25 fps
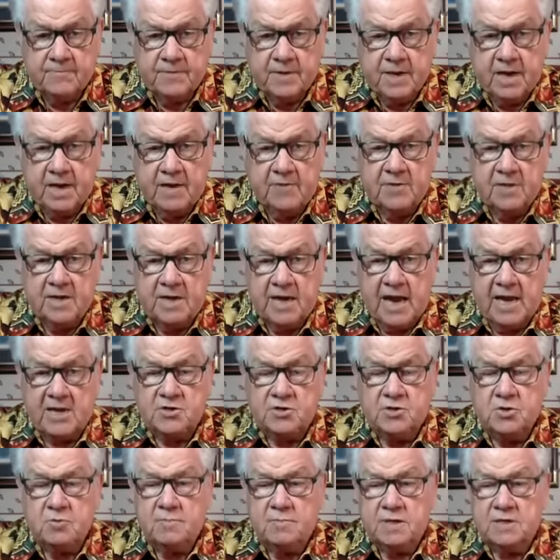And then,
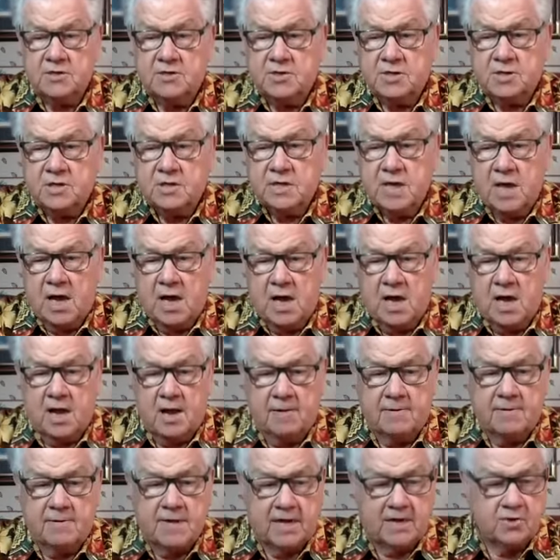as you mentioned,
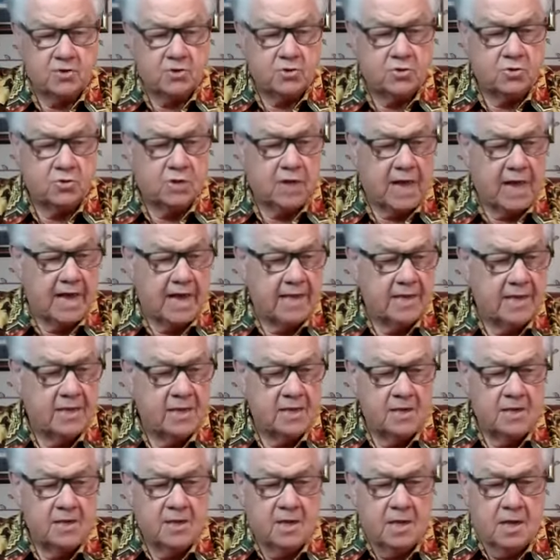uh, next July
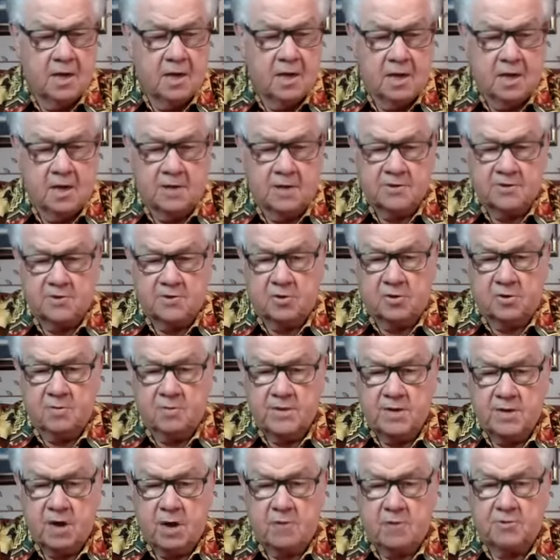uh, is going to
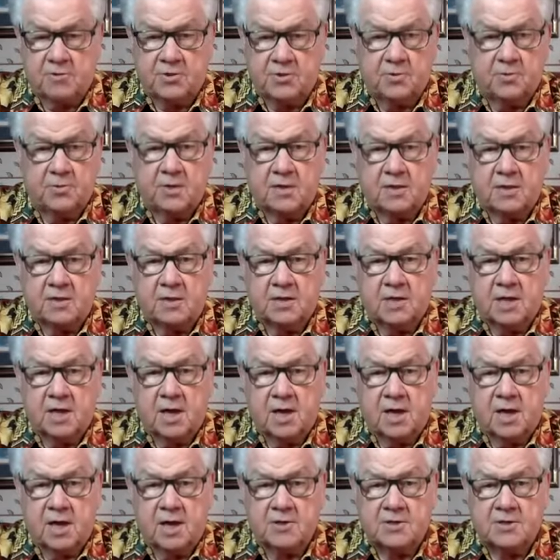be our 30th
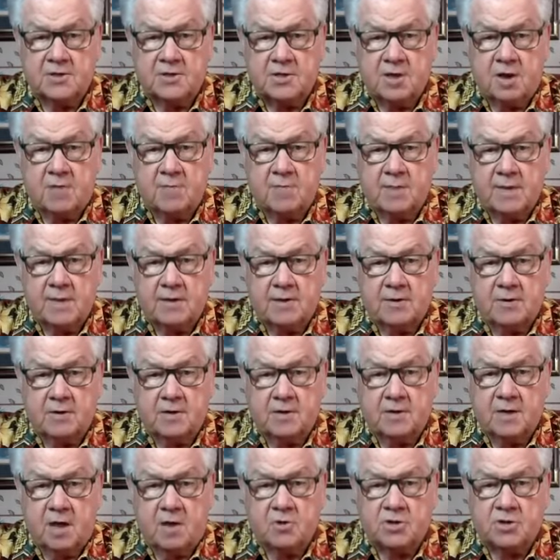uh, Star Maker
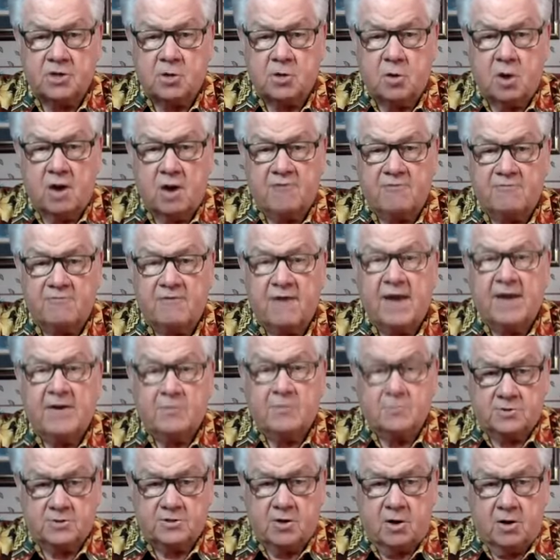and also our
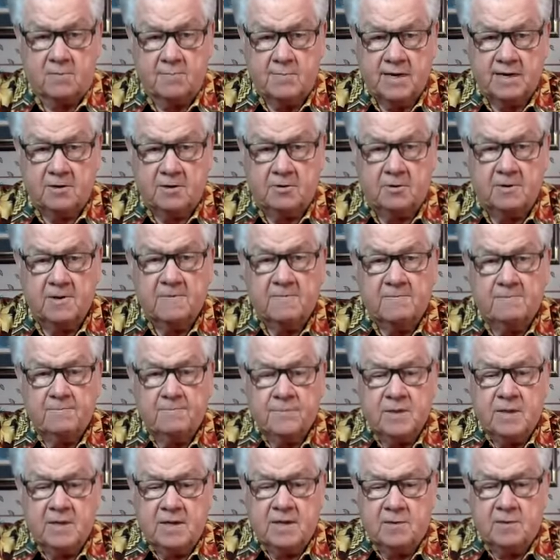final Star Maker.
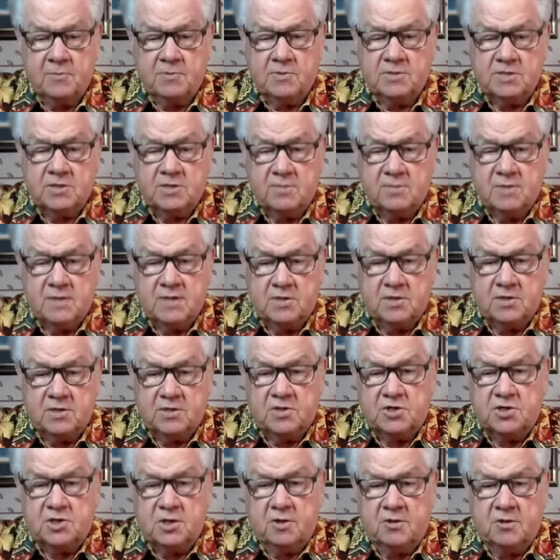It was to be
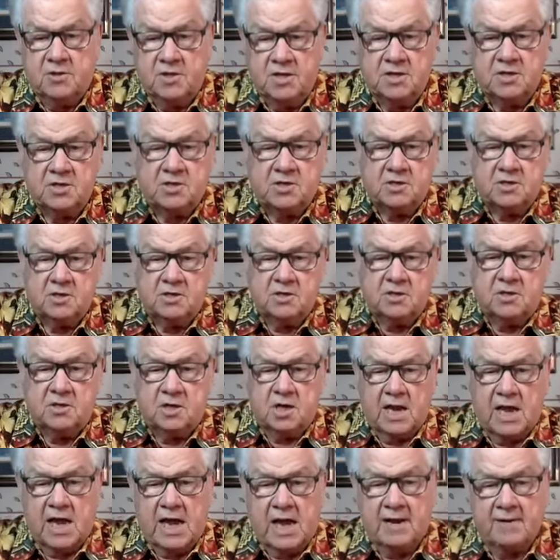this
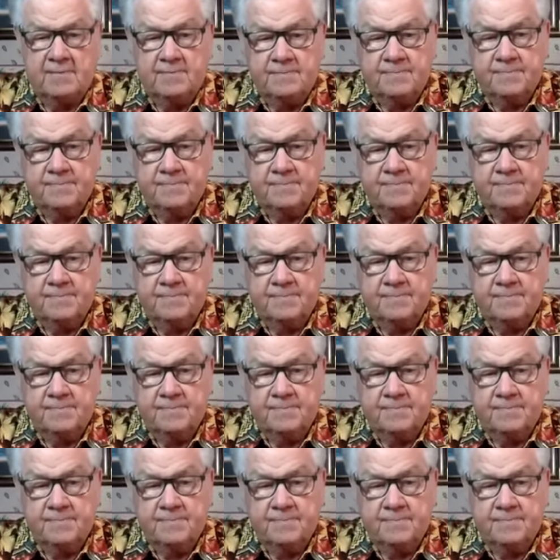July,